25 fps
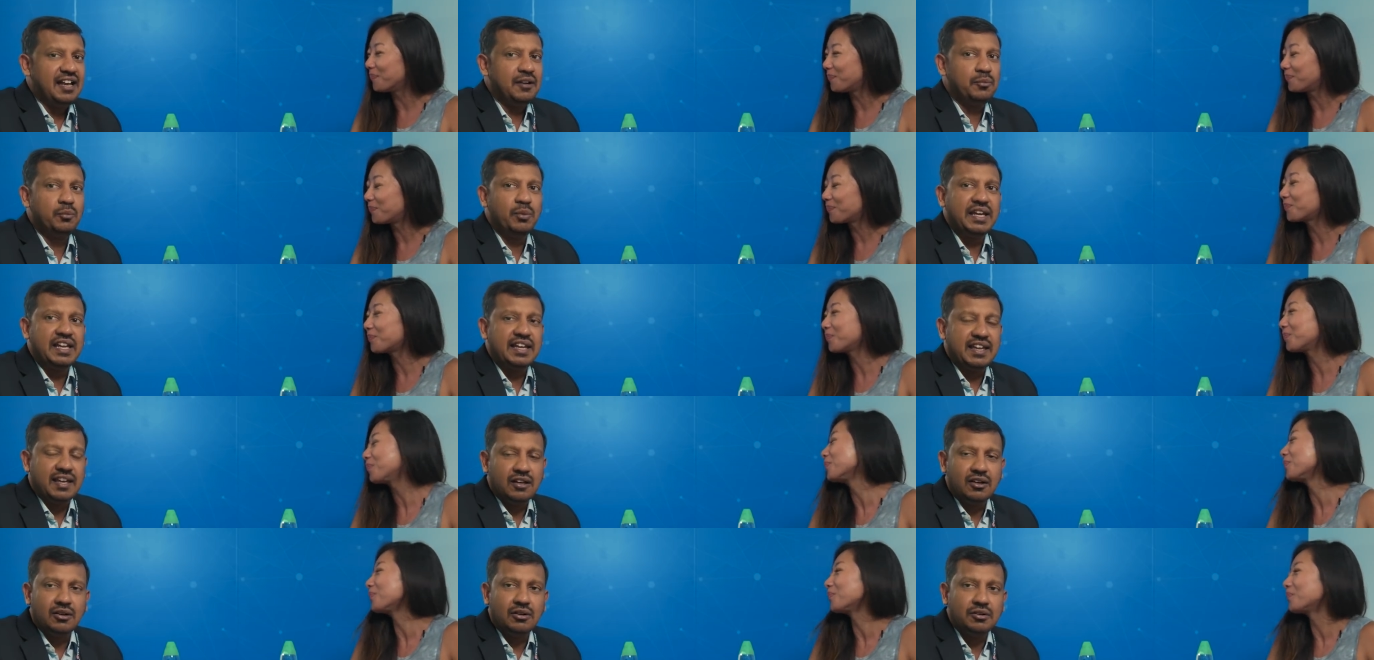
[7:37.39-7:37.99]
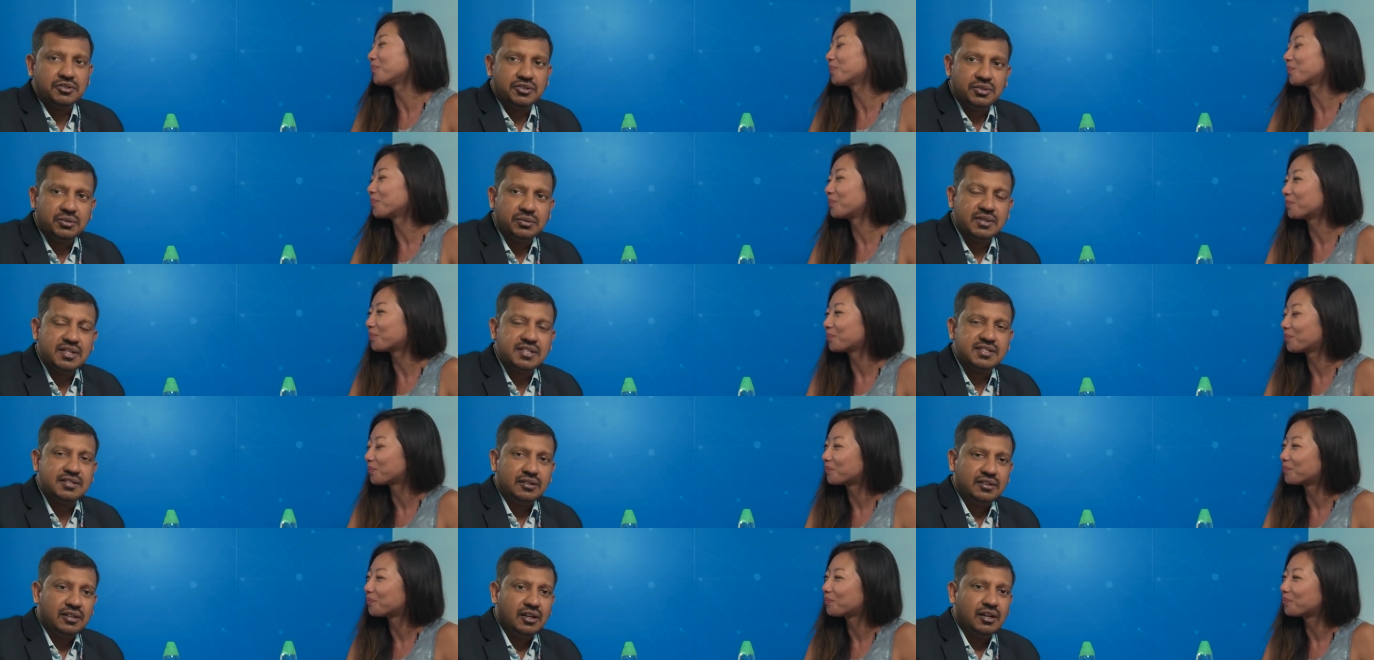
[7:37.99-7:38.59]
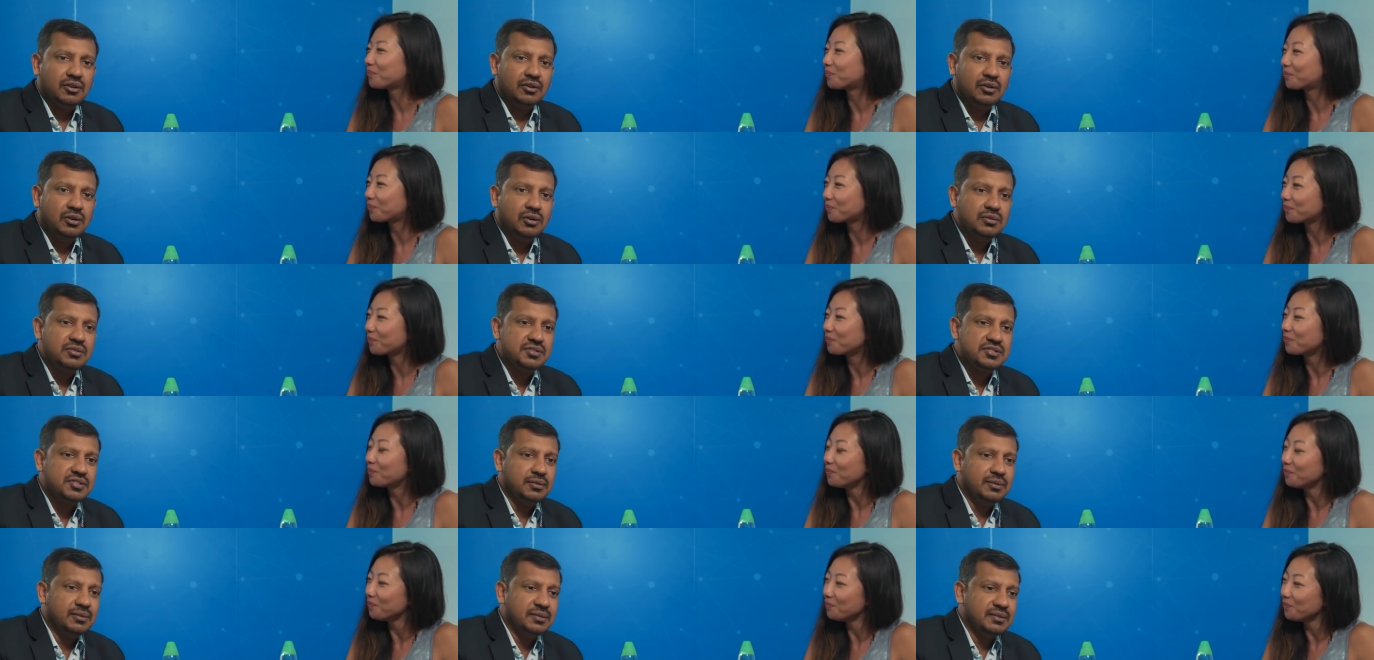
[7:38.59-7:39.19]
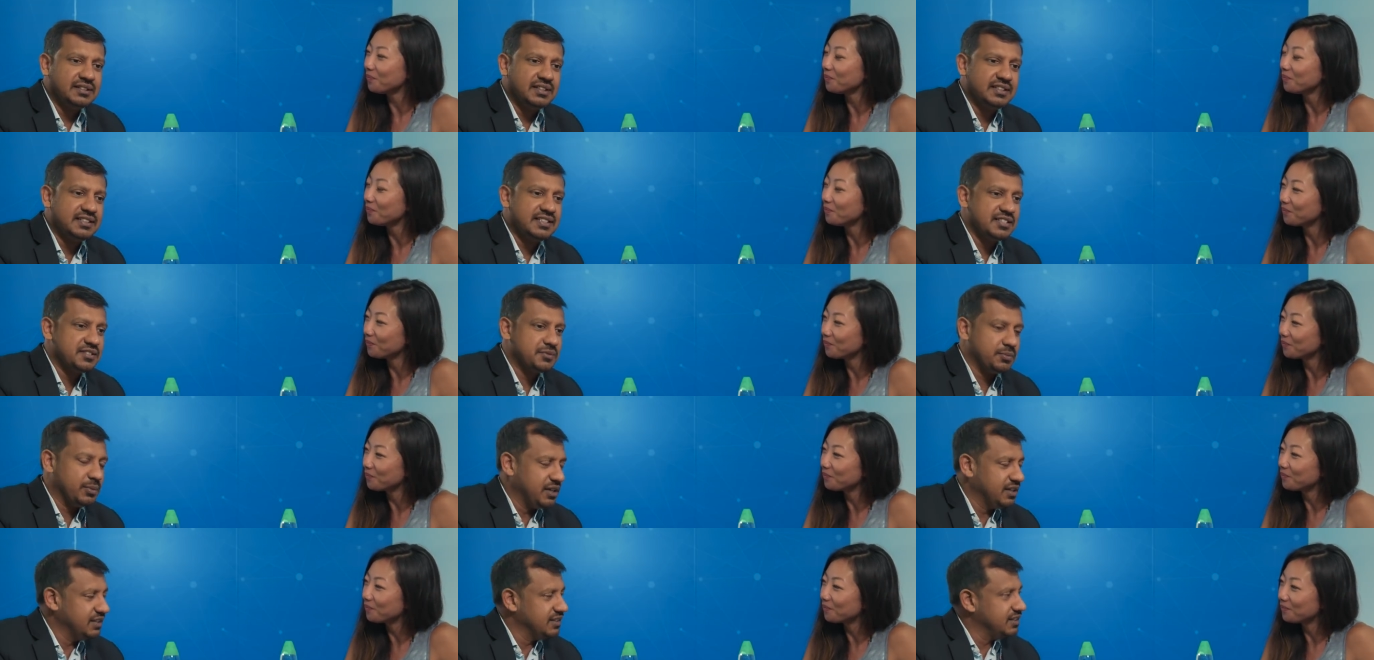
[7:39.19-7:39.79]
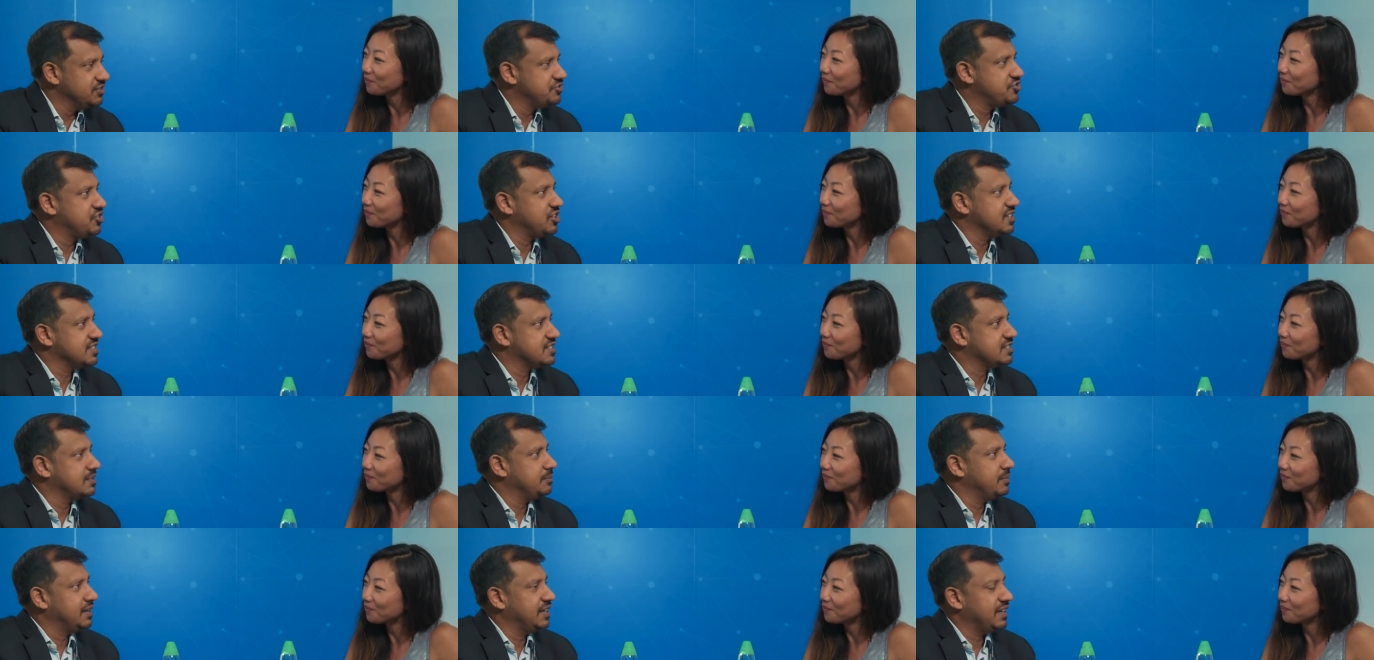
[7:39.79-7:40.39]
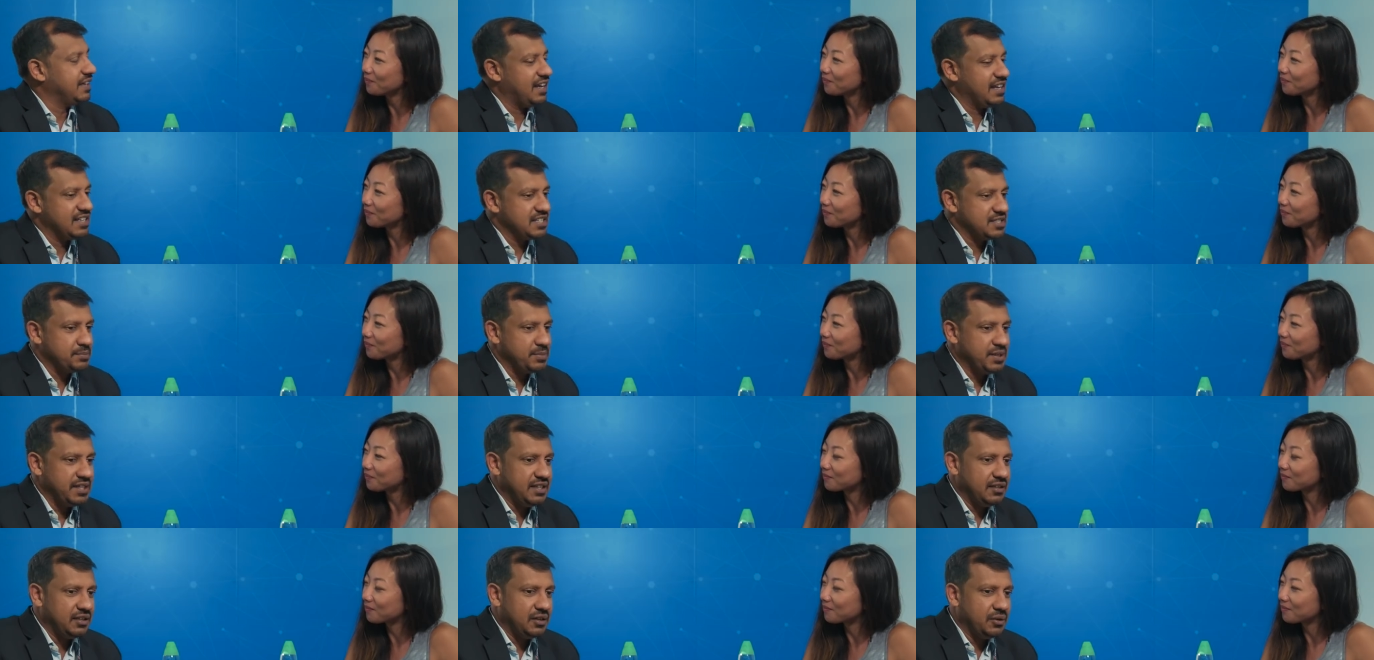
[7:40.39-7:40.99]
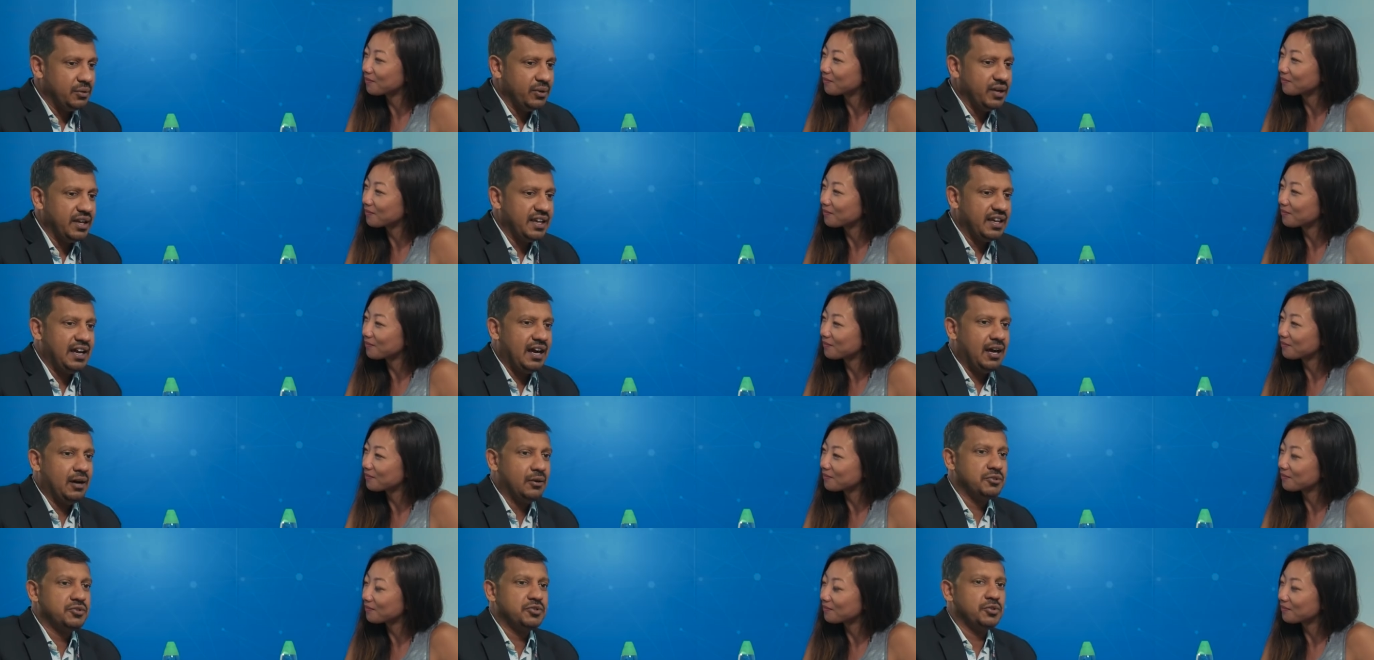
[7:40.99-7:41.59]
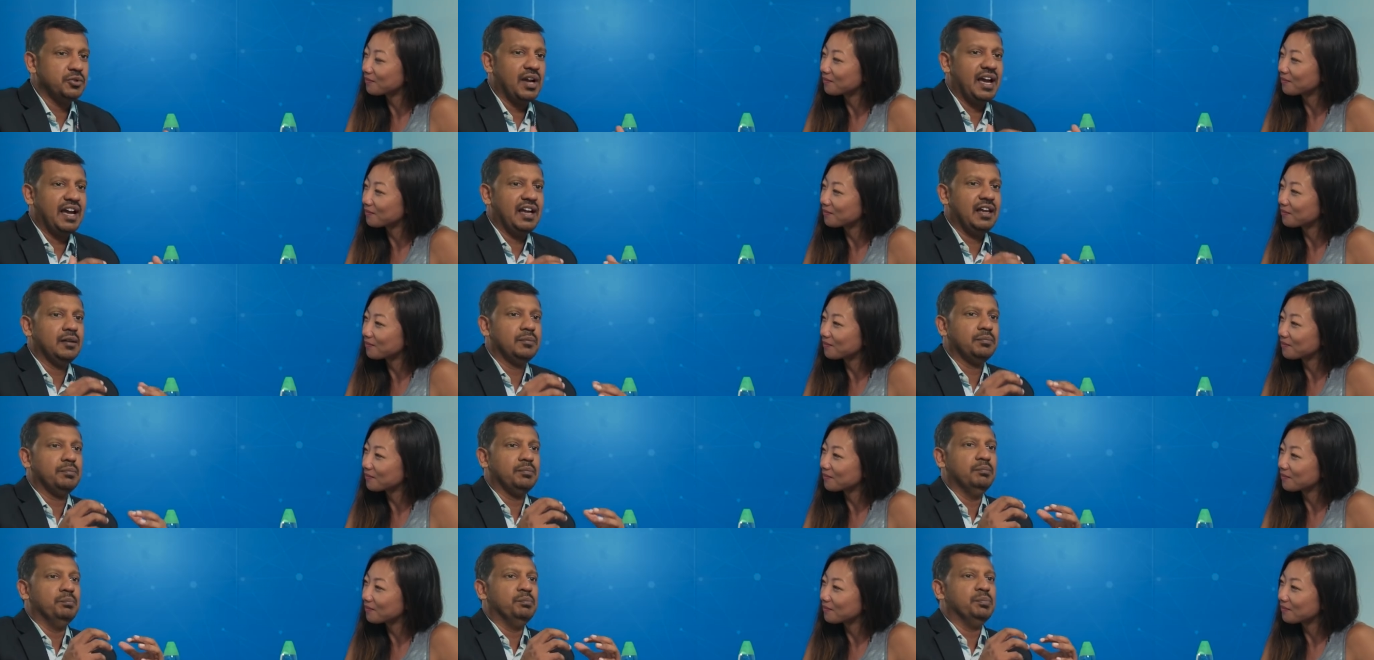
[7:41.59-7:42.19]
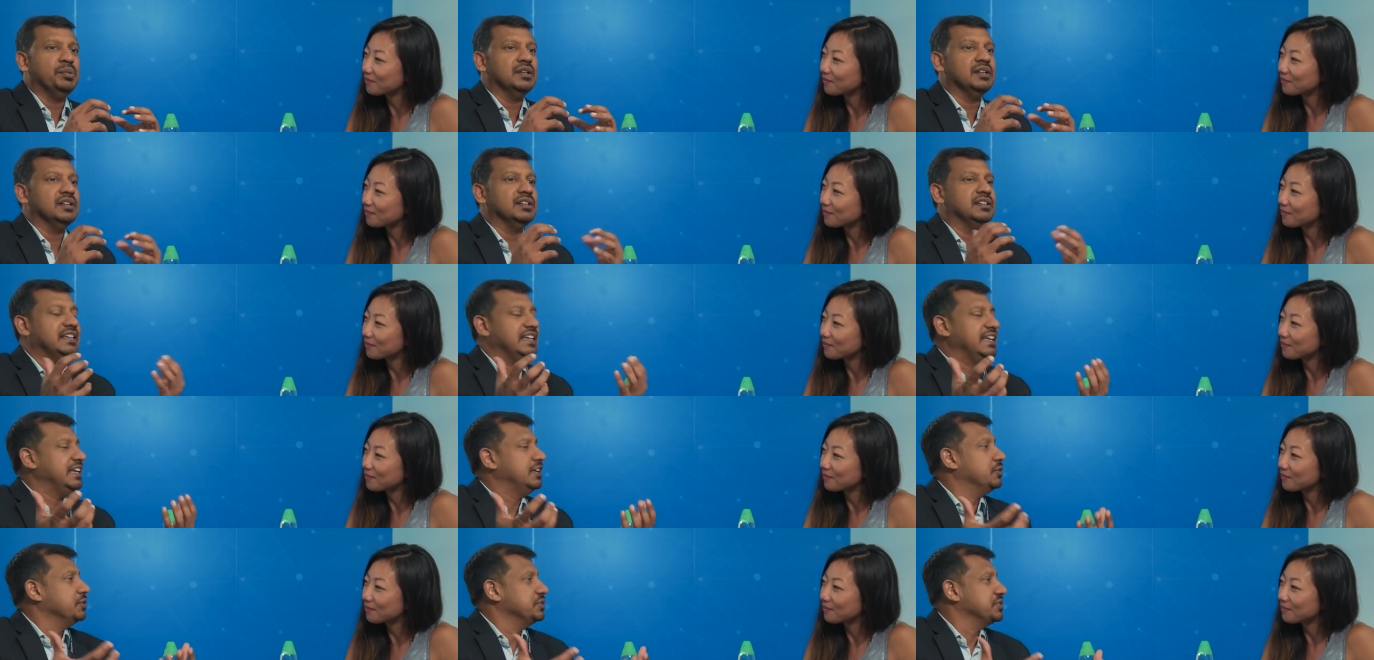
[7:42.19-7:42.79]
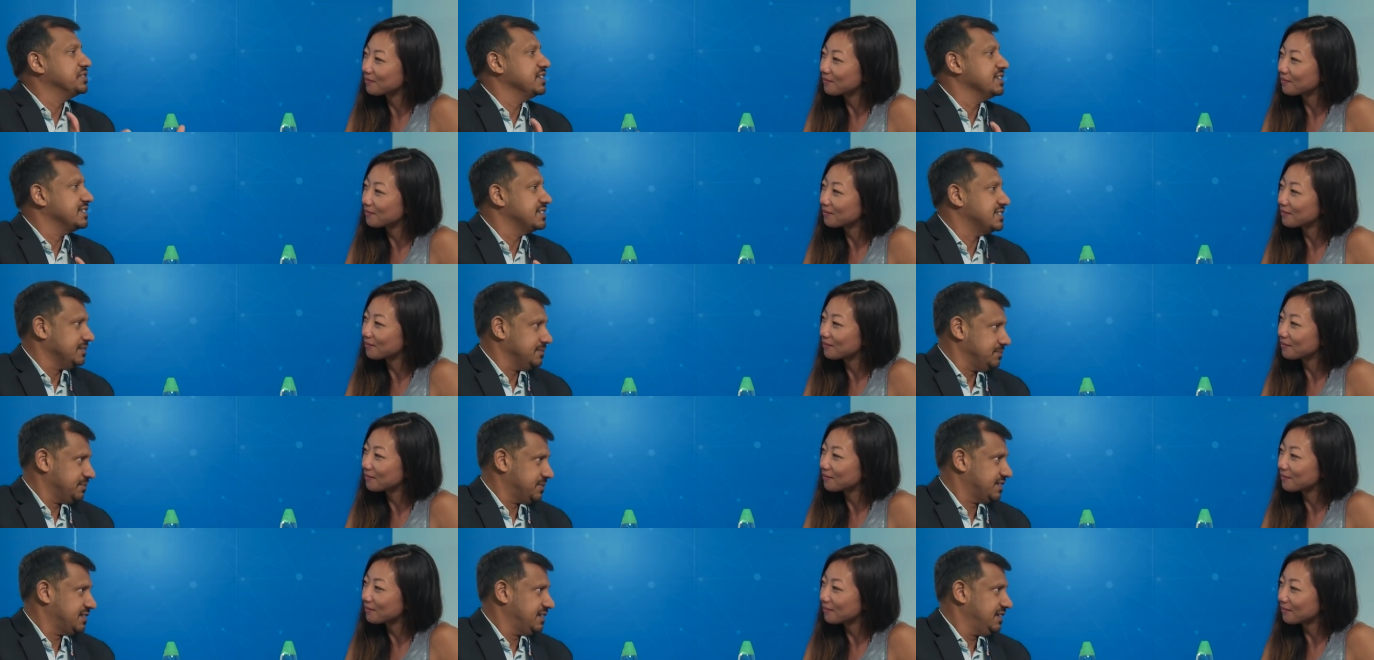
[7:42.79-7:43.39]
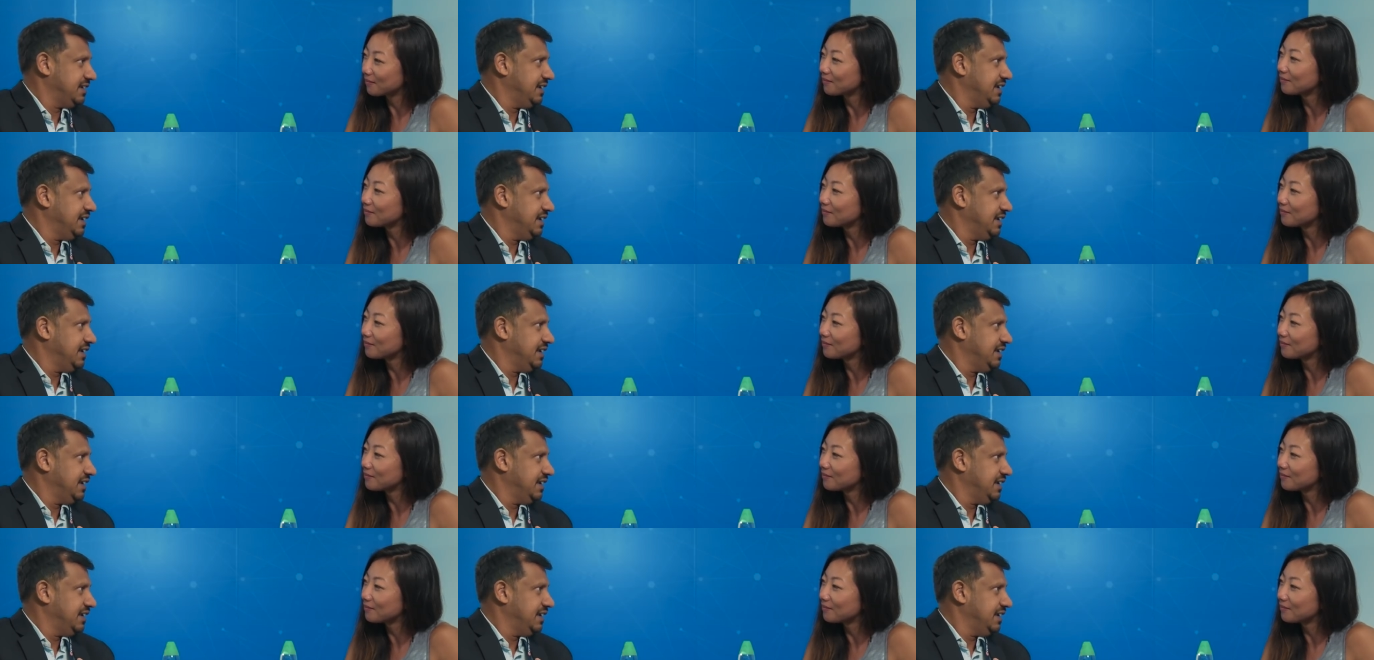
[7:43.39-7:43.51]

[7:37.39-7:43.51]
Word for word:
Speaker 1: And we cannot do this on our own, so this is where the GSMA has been going out to help build ecosystems.